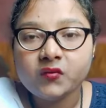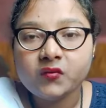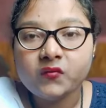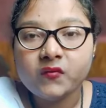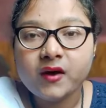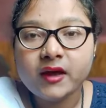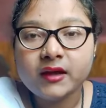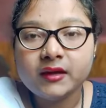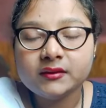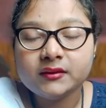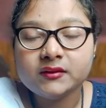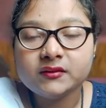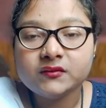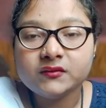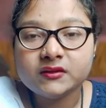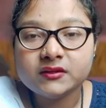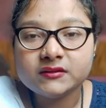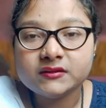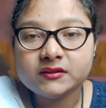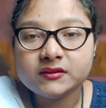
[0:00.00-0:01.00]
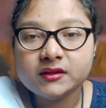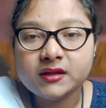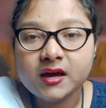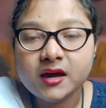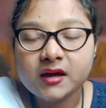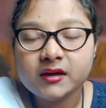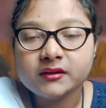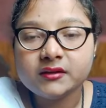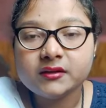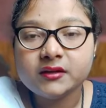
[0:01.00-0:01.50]
Why? The reason
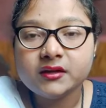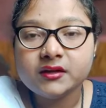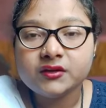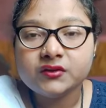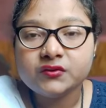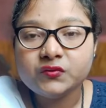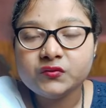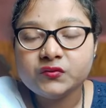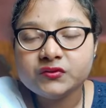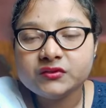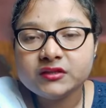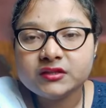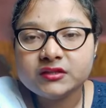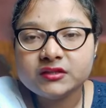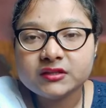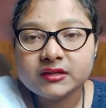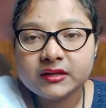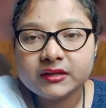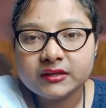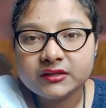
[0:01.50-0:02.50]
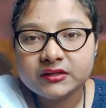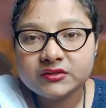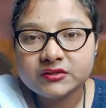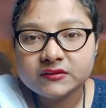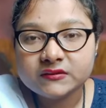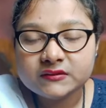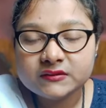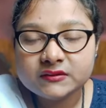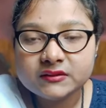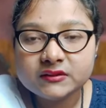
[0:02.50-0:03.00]
are no such
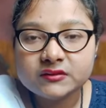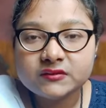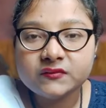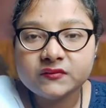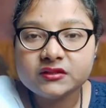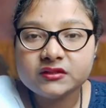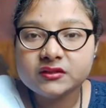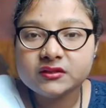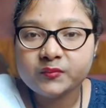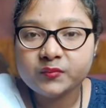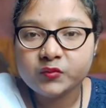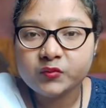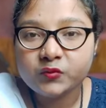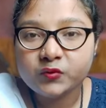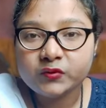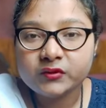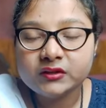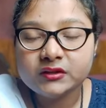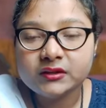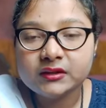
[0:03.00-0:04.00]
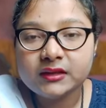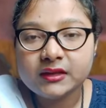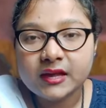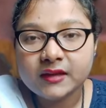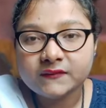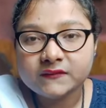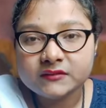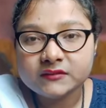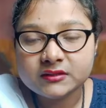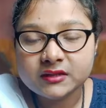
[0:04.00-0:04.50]
conditions which support the
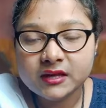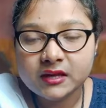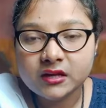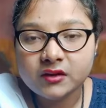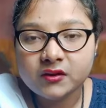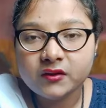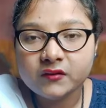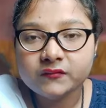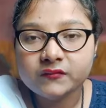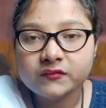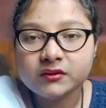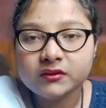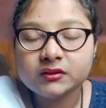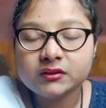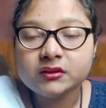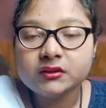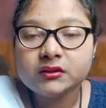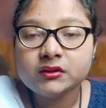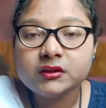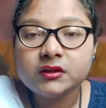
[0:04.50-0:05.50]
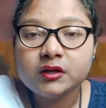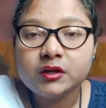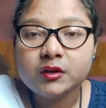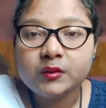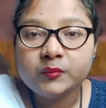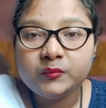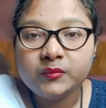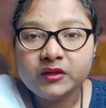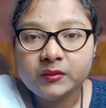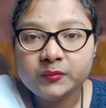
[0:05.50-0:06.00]
lifestyle of the
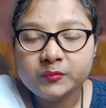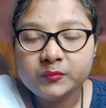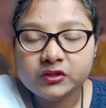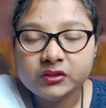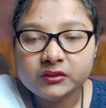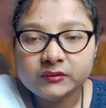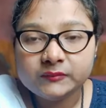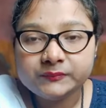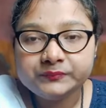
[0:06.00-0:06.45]
people